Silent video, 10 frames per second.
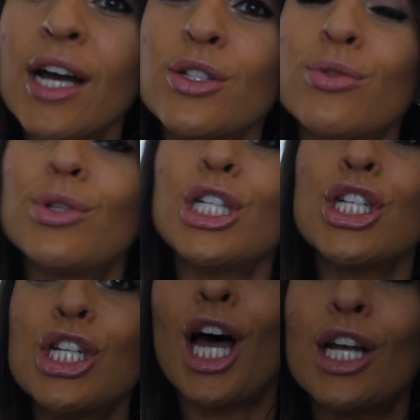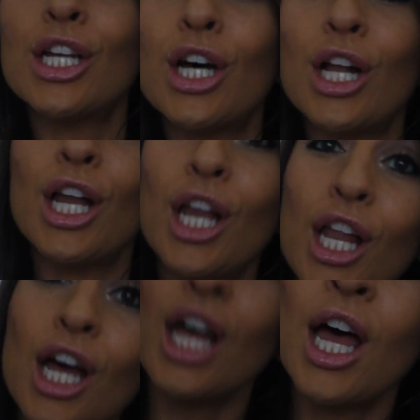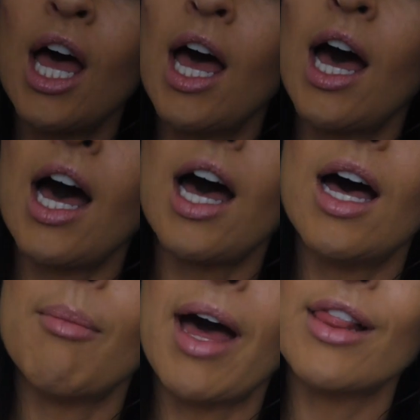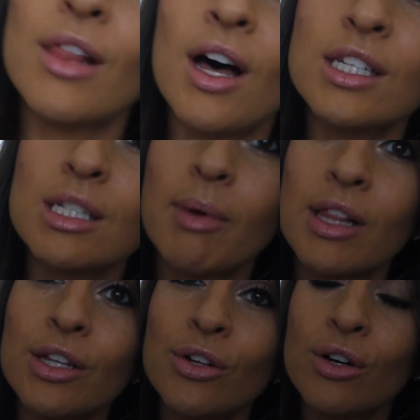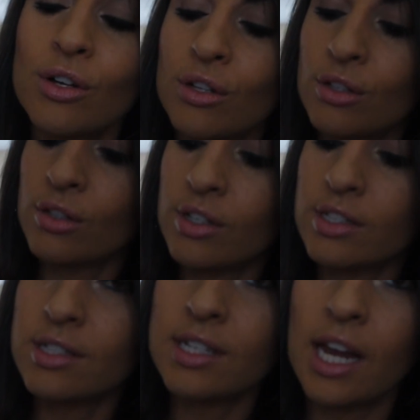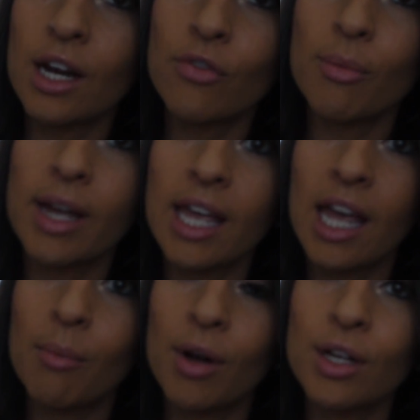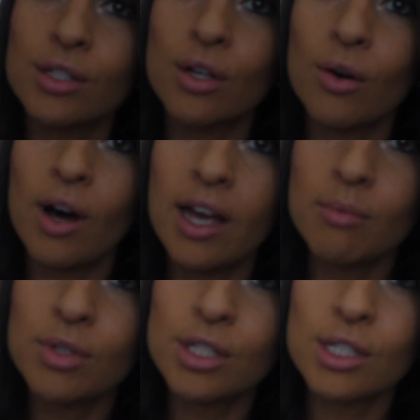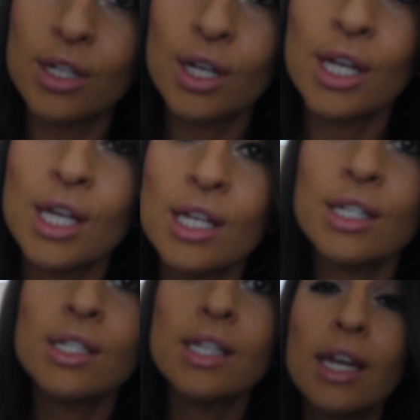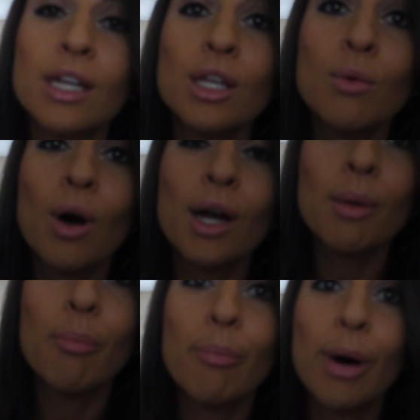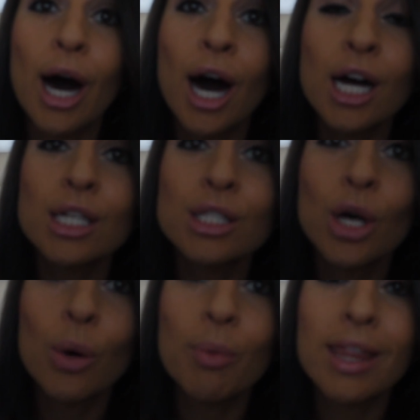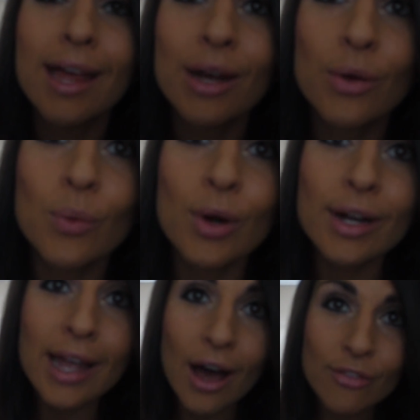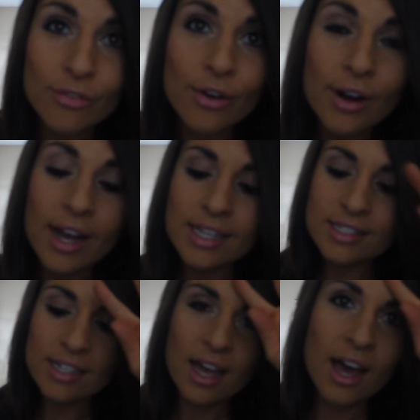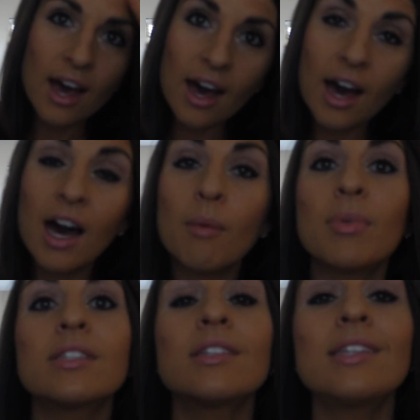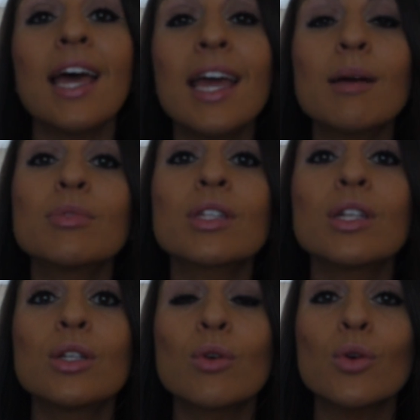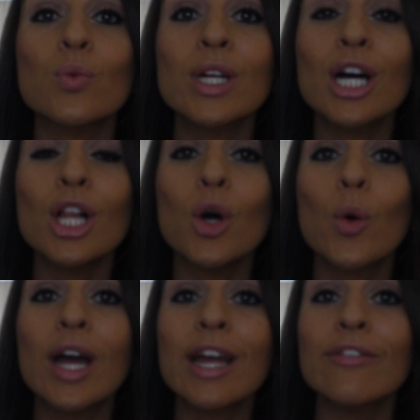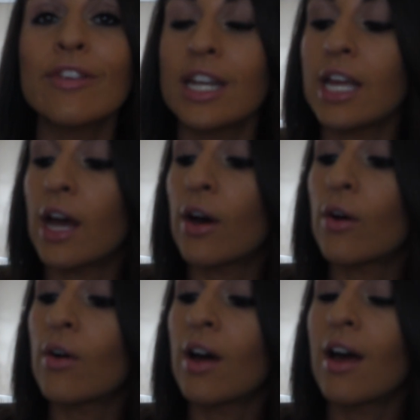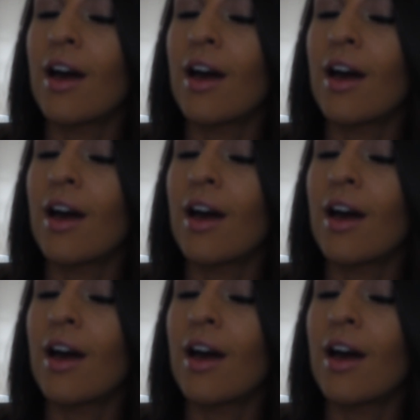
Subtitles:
to the channel. I lost my little stand for my camera, so I am just setting you on a box, hoping that'll work out for us. But today I'm just gonna do a real quick video